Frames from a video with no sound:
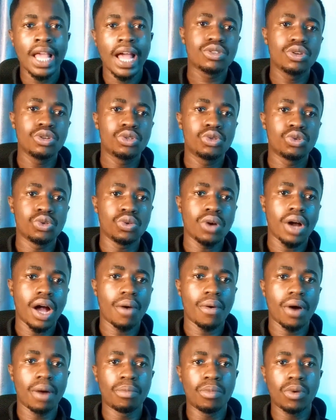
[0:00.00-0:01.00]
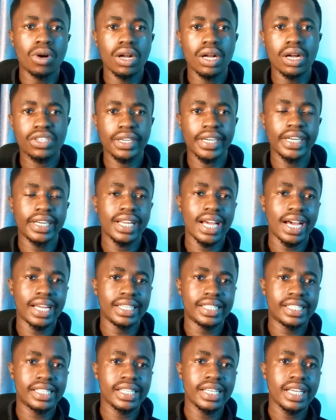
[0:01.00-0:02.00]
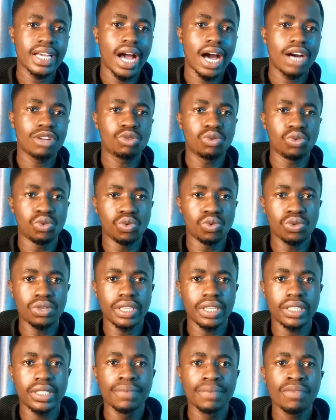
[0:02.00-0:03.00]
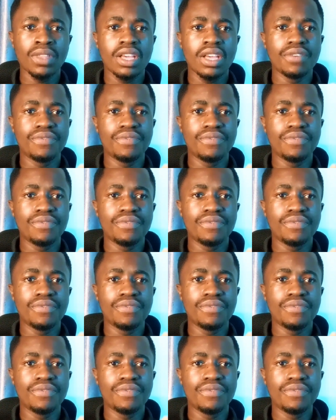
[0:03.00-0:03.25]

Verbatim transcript: Let's go to our screen and see how to do this.